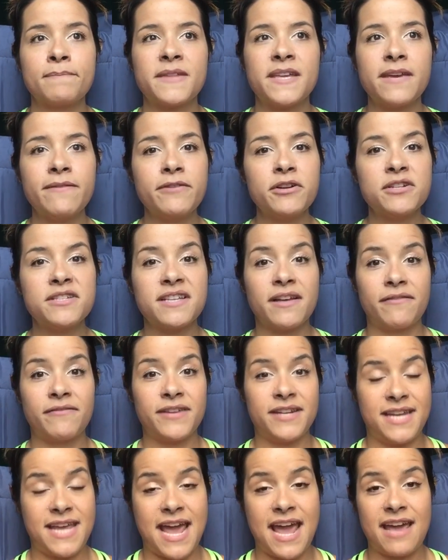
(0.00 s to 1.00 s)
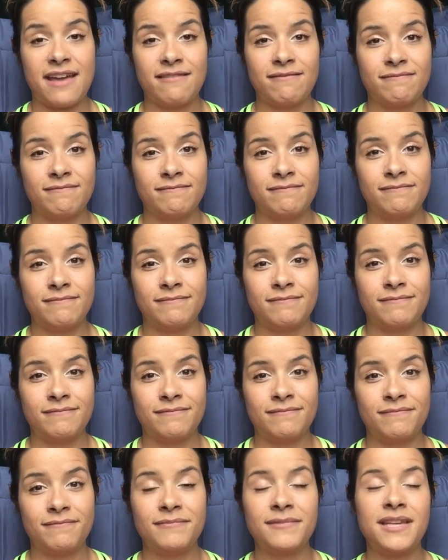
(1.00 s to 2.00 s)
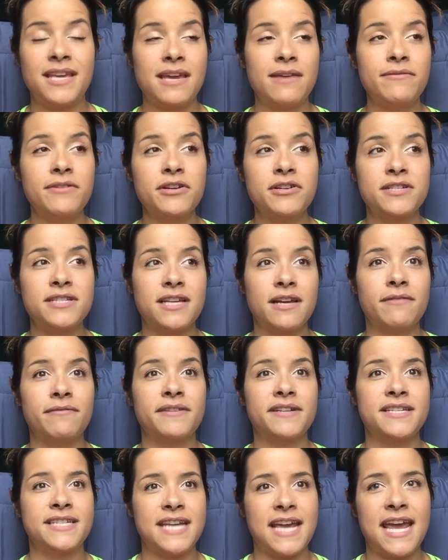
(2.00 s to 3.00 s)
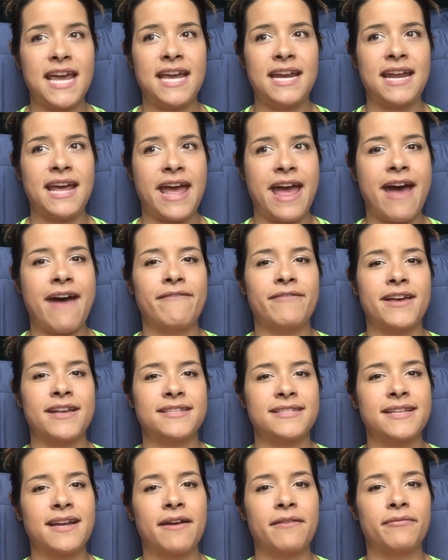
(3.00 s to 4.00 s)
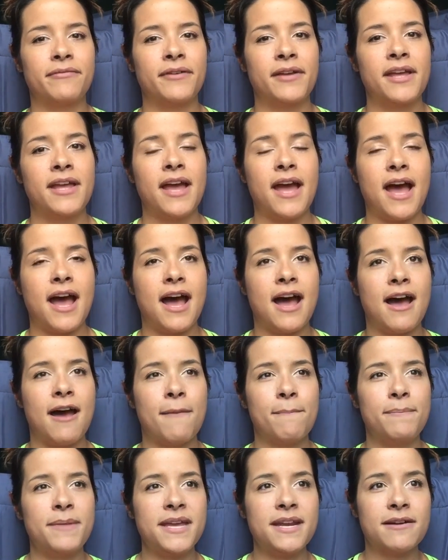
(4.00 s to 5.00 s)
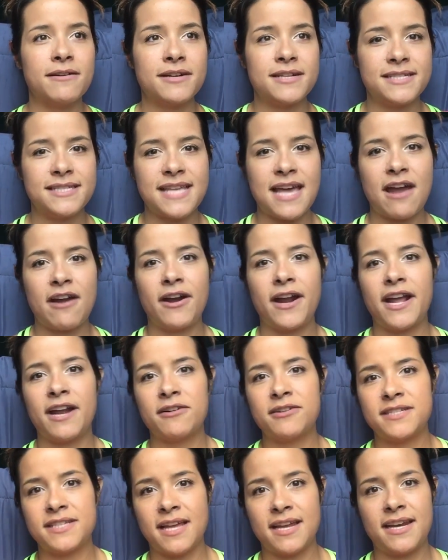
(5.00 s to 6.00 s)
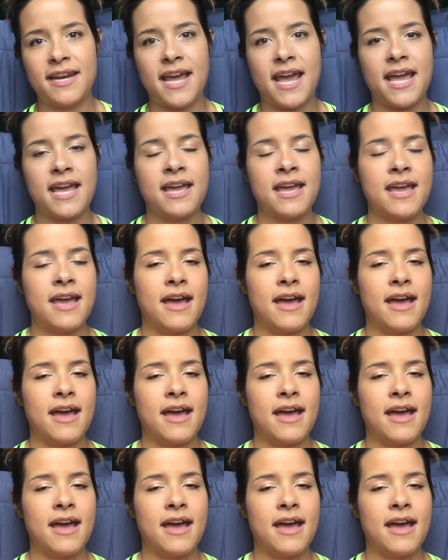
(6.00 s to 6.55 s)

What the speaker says: give yourself a day. Give yourself a day to have that stuff. Be it on a Saturday or Sunday.